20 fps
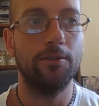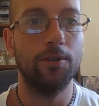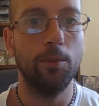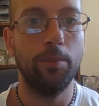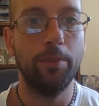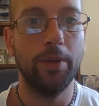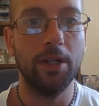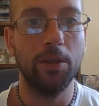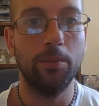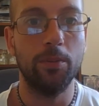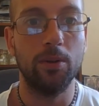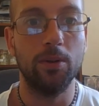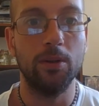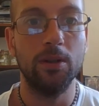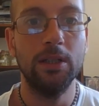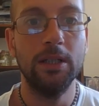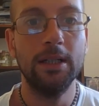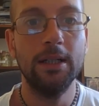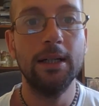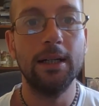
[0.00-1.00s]
through people,
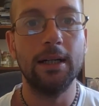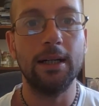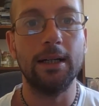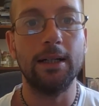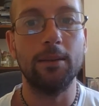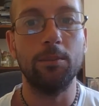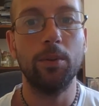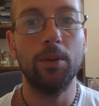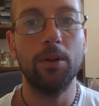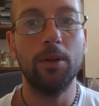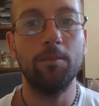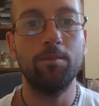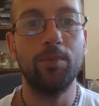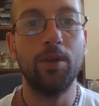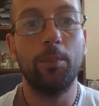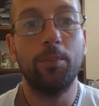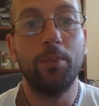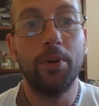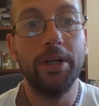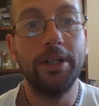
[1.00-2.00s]

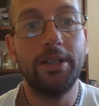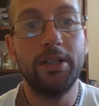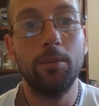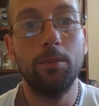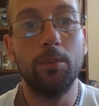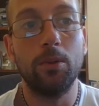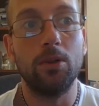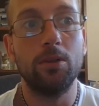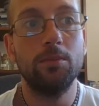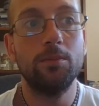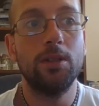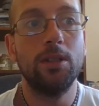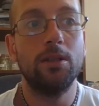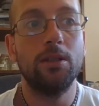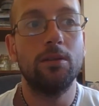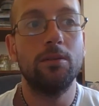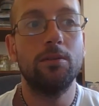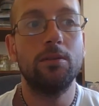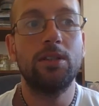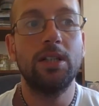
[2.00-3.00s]
not preaching, but you
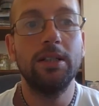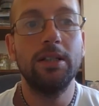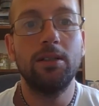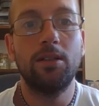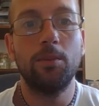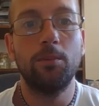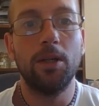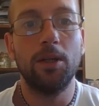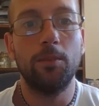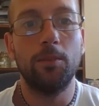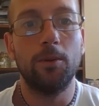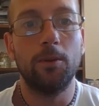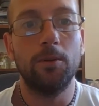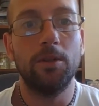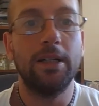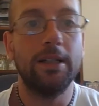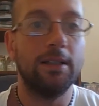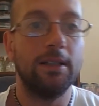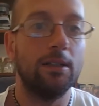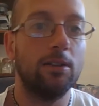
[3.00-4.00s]
know, teaching people.
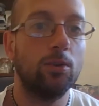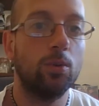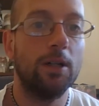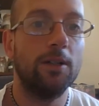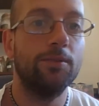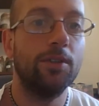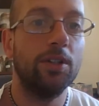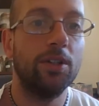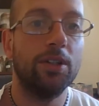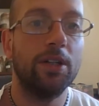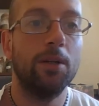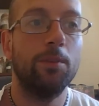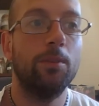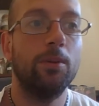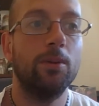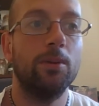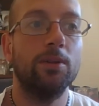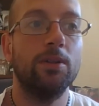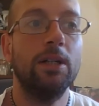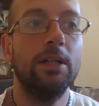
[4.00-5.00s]
He had these 12
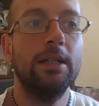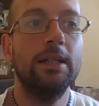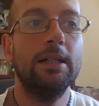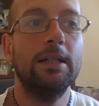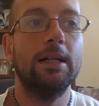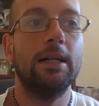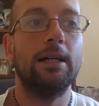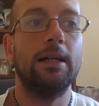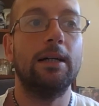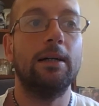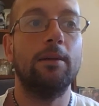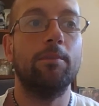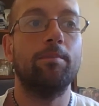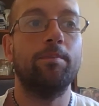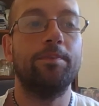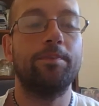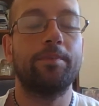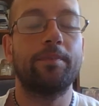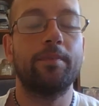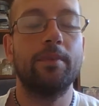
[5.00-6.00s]
disciples,
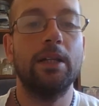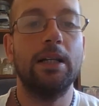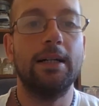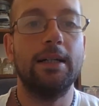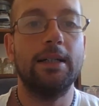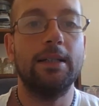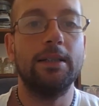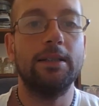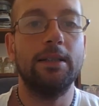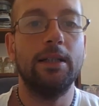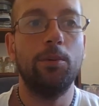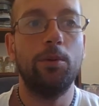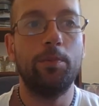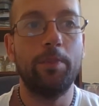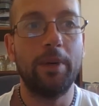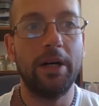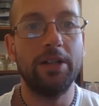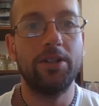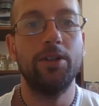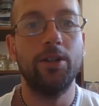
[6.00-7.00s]
and he was
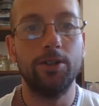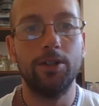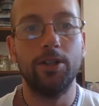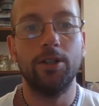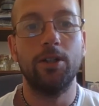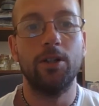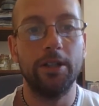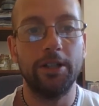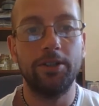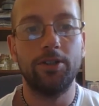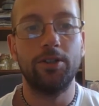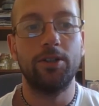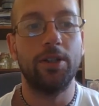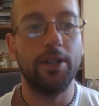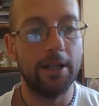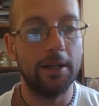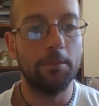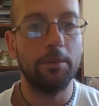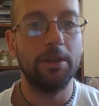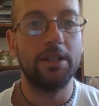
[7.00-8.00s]
passing on the knowledge to
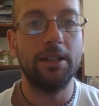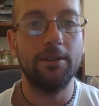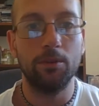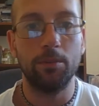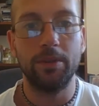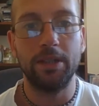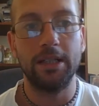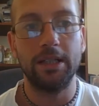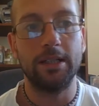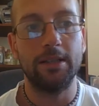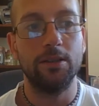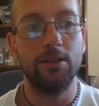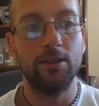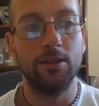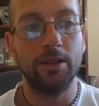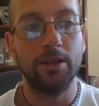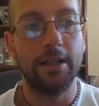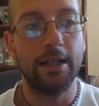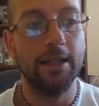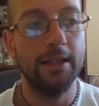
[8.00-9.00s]
them and everybody else,
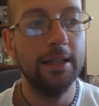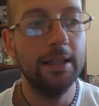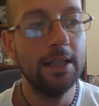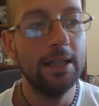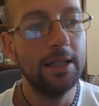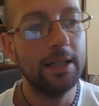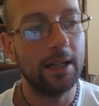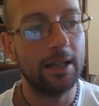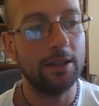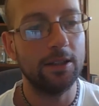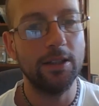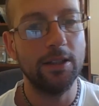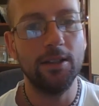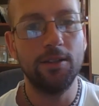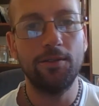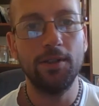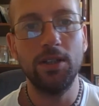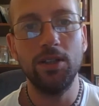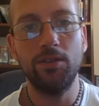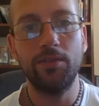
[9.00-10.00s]
okay? And these
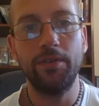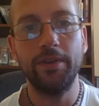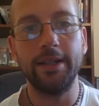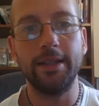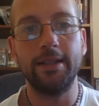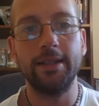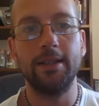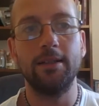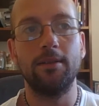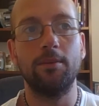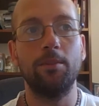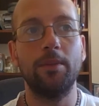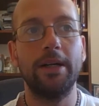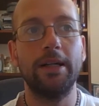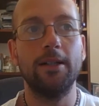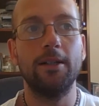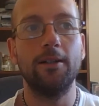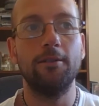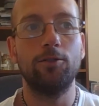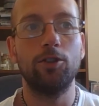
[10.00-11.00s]
feats that he did
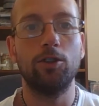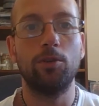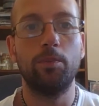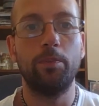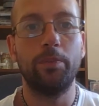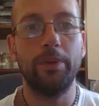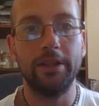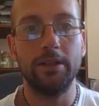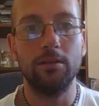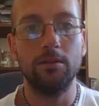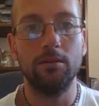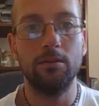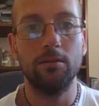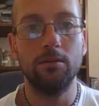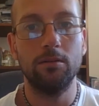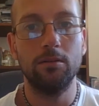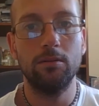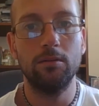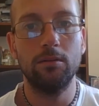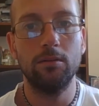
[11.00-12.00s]
may have just
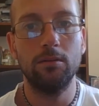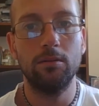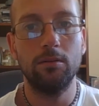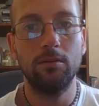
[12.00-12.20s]
been